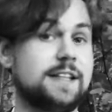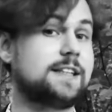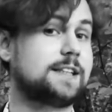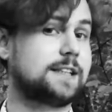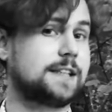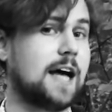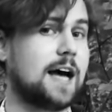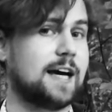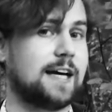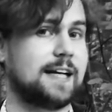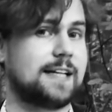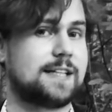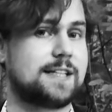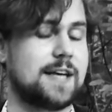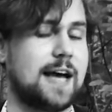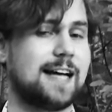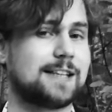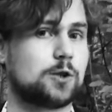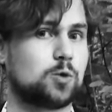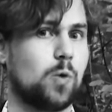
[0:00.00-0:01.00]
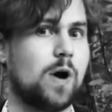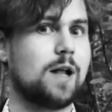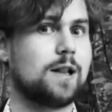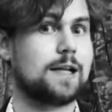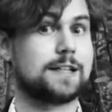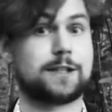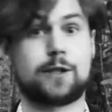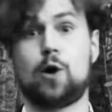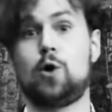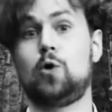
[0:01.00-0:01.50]
This site, as
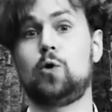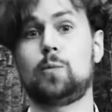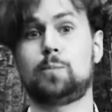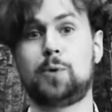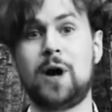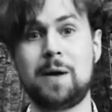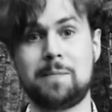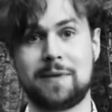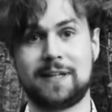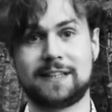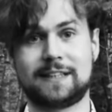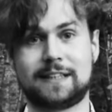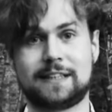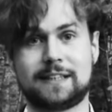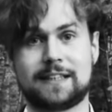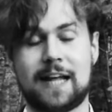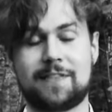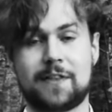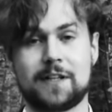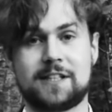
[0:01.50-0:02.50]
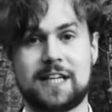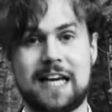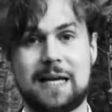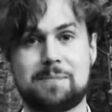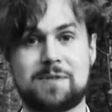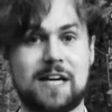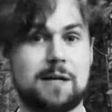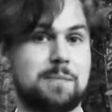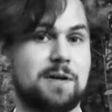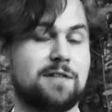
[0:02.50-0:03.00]
well as the whole premise that the
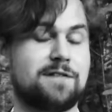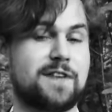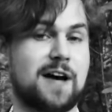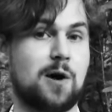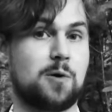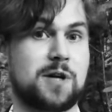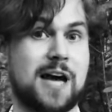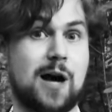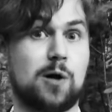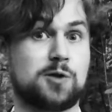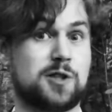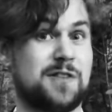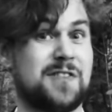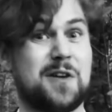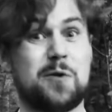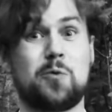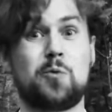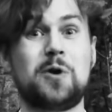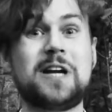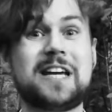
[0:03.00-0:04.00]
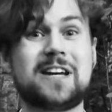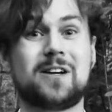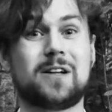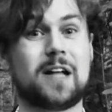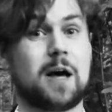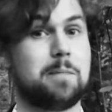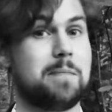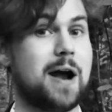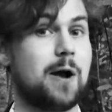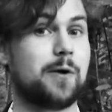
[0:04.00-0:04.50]
tapes had been found out in the
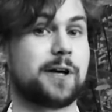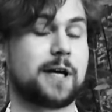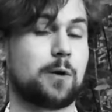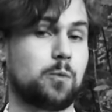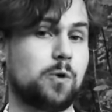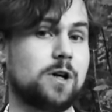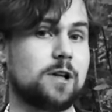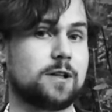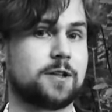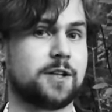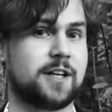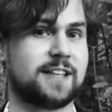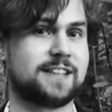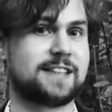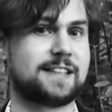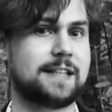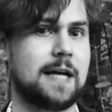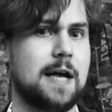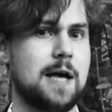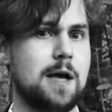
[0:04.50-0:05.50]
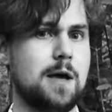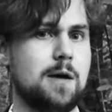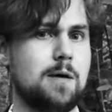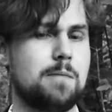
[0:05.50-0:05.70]
real American wilderness,